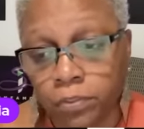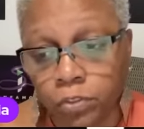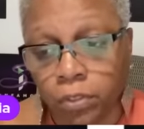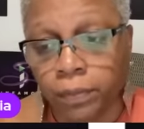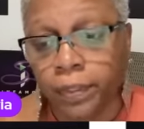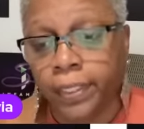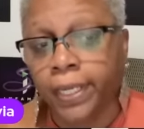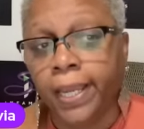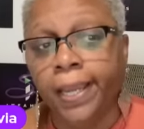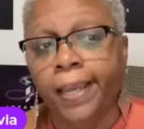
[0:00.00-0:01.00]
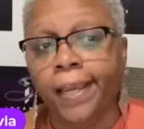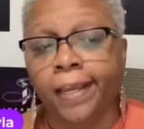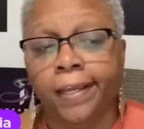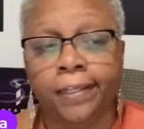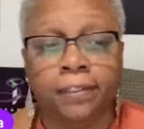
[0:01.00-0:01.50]
Strawberry,
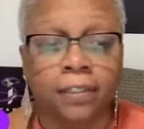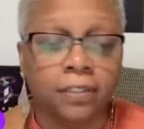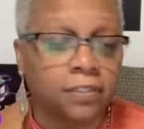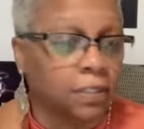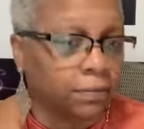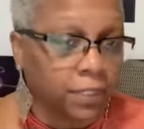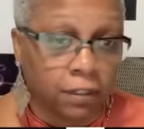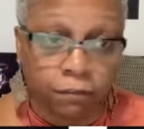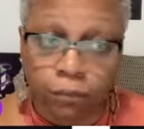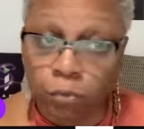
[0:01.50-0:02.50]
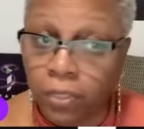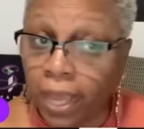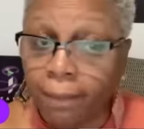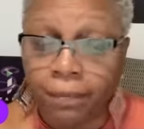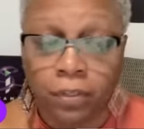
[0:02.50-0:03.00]
and something, a fluke
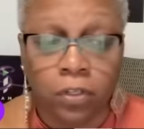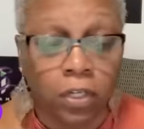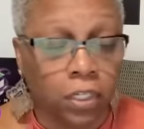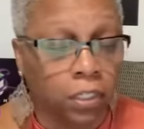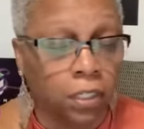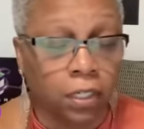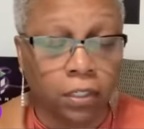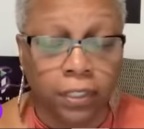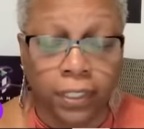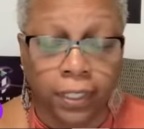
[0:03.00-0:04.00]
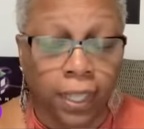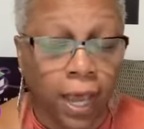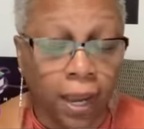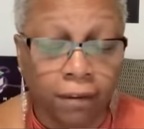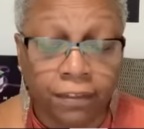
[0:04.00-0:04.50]
happened on the
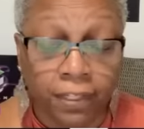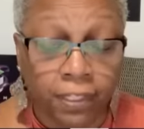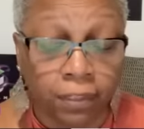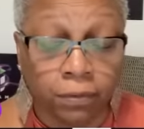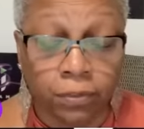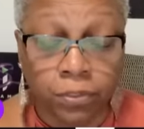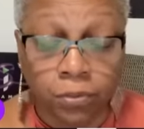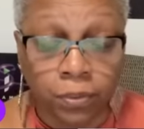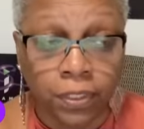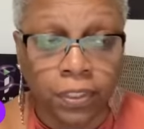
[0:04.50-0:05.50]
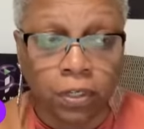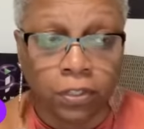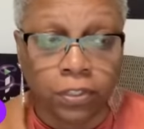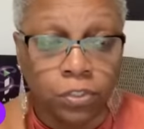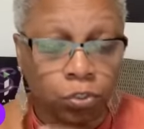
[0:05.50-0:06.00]
live that they were doing
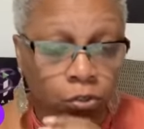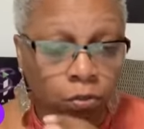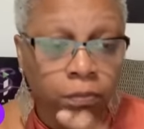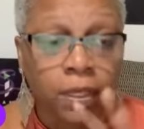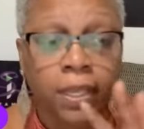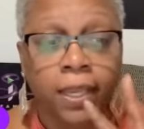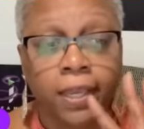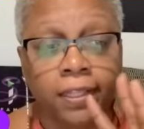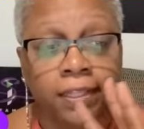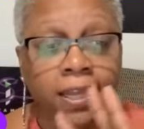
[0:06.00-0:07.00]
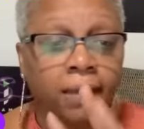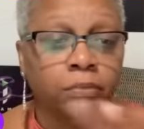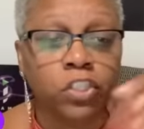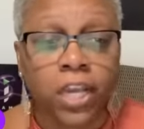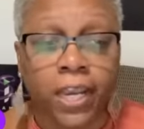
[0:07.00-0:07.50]
on the Zoom, the name
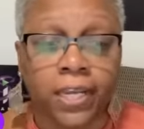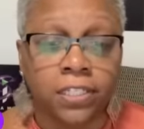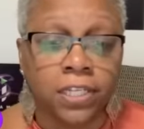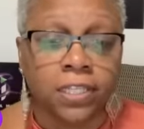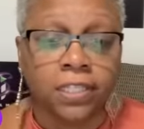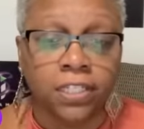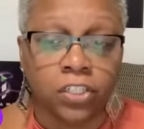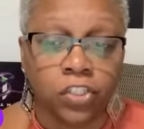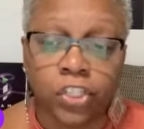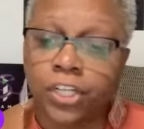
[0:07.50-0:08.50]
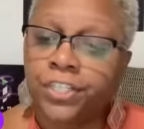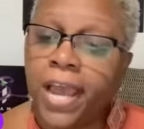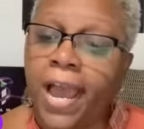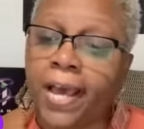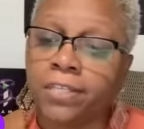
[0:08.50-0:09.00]
changed, and then the judge
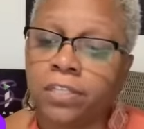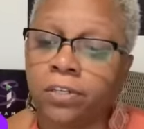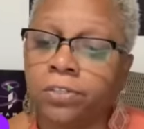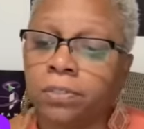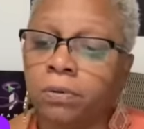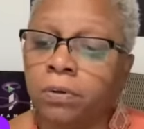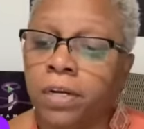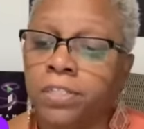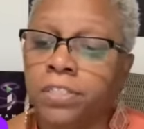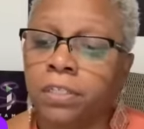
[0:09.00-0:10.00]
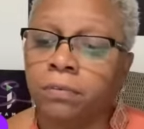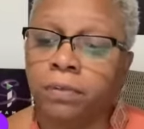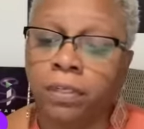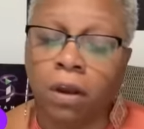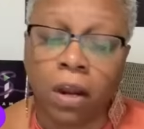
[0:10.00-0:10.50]
asked her some question
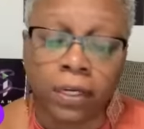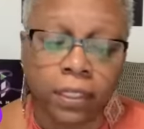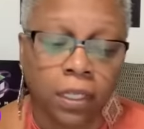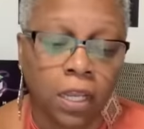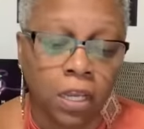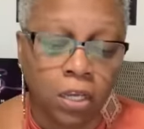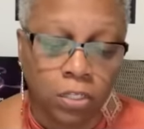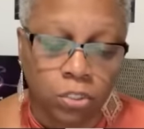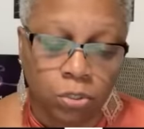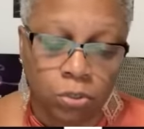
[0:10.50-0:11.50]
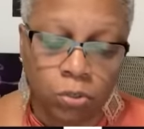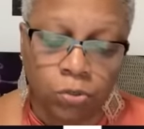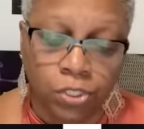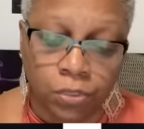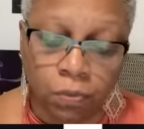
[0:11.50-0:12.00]
regarding to who
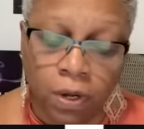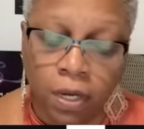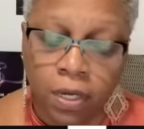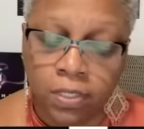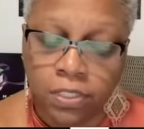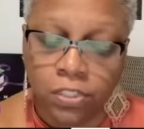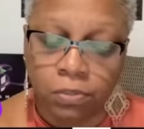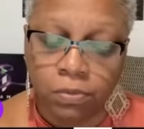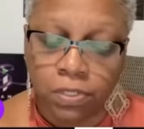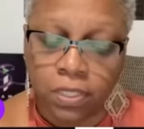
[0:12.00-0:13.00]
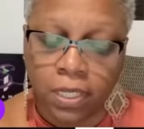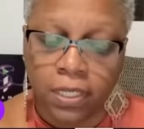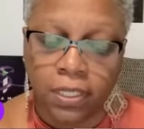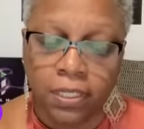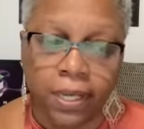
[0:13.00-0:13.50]
she was, and she was
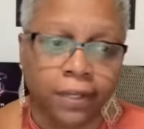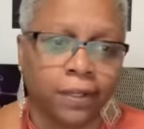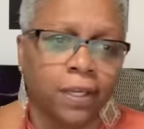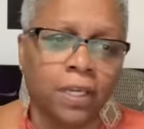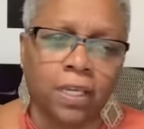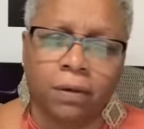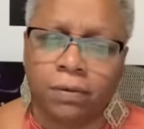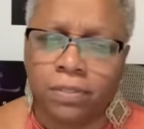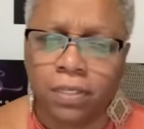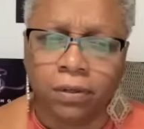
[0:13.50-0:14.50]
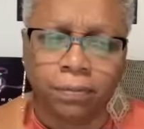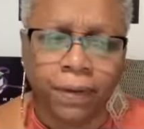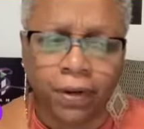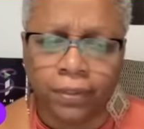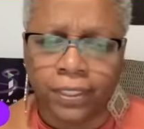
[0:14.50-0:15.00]
saying that it was her
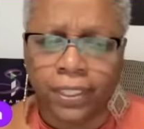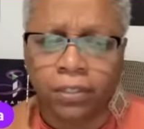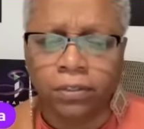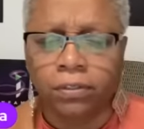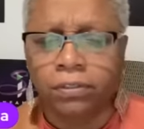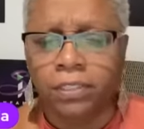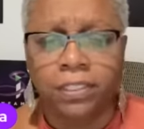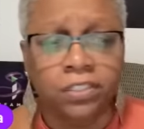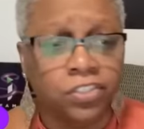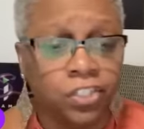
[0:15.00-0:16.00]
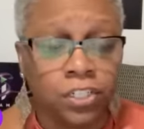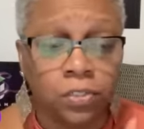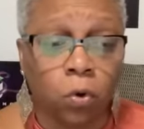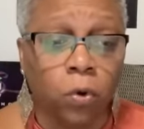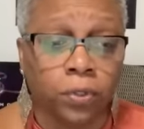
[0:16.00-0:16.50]
paralegal, and then the judge
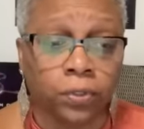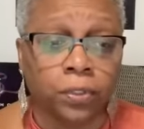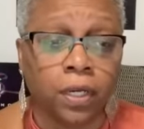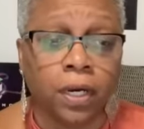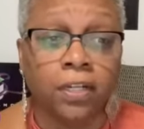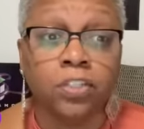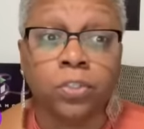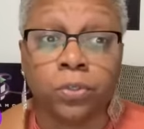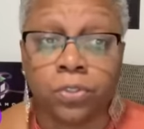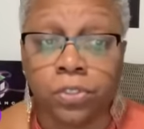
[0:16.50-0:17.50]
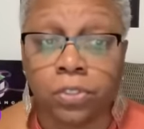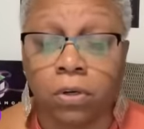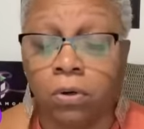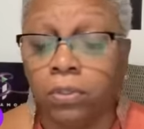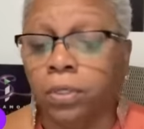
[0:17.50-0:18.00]
ordered a search
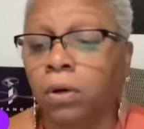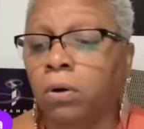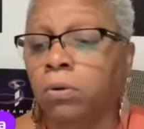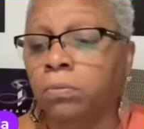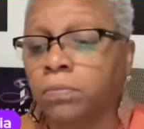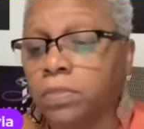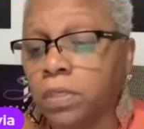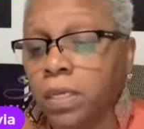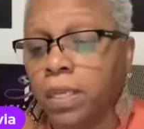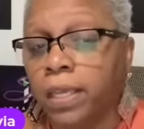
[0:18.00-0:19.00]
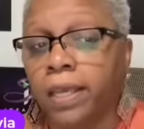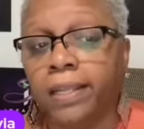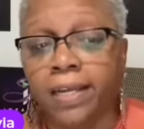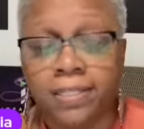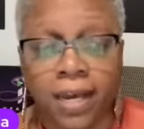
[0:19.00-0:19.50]
on the homes. And
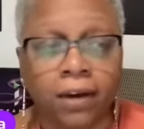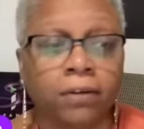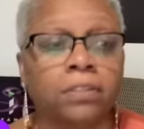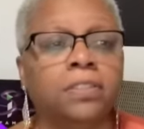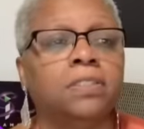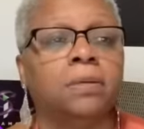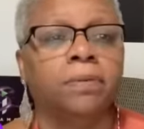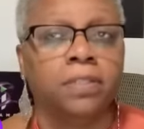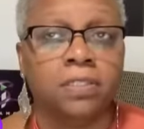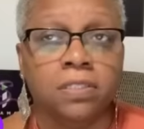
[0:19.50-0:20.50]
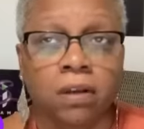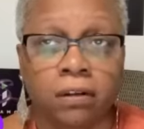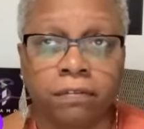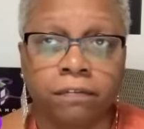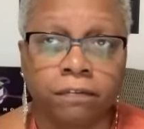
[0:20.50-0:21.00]
that's how some of this
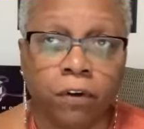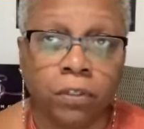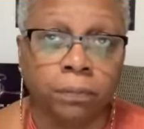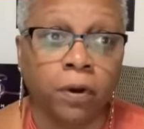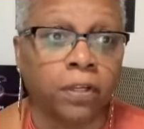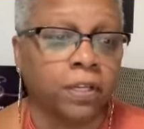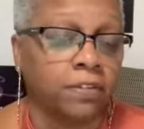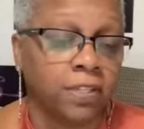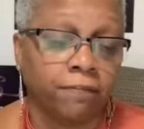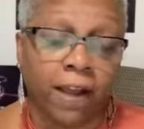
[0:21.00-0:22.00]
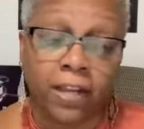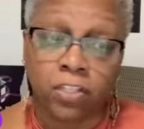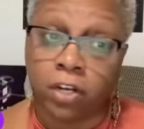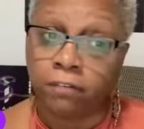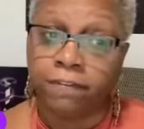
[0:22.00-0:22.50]
started falling apart. They
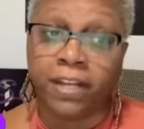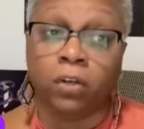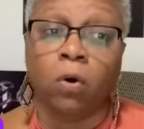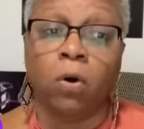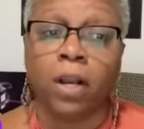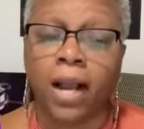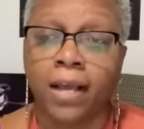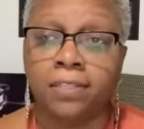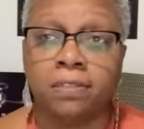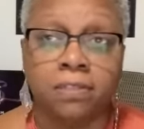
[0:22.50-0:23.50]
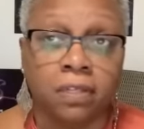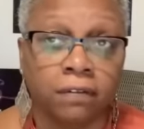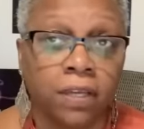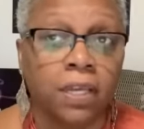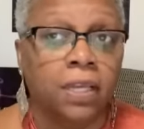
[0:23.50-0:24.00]
started finding all kinds of
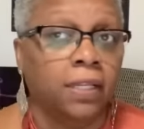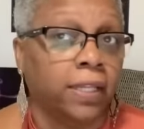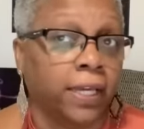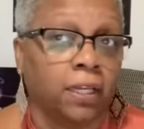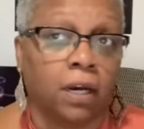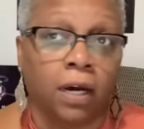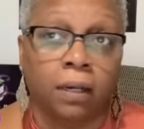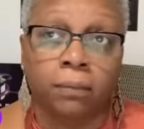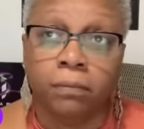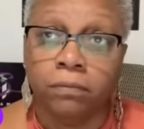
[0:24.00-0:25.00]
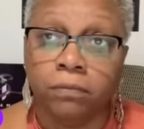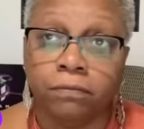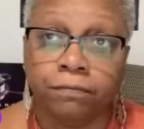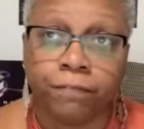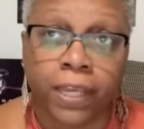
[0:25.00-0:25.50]
stuff, like
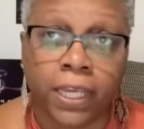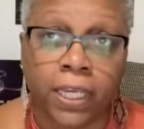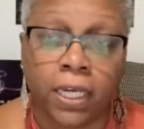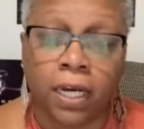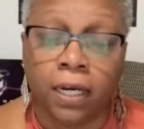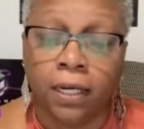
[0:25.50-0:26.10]
fake,